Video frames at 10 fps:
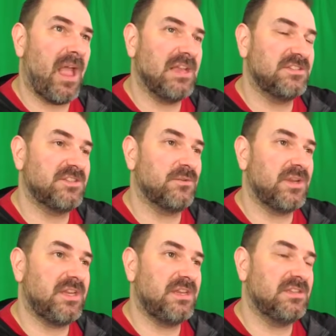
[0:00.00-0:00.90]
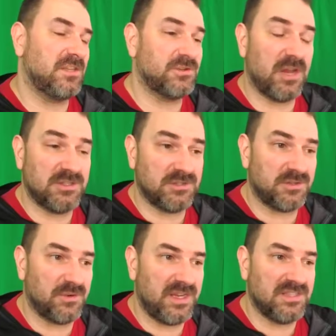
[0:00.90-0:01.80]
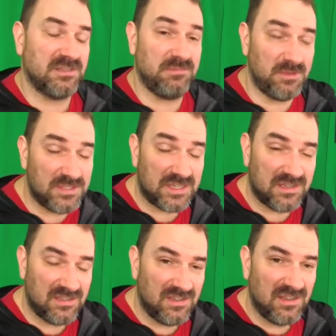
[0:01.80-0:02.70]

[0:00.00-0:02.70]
His undergraduate degree is in music,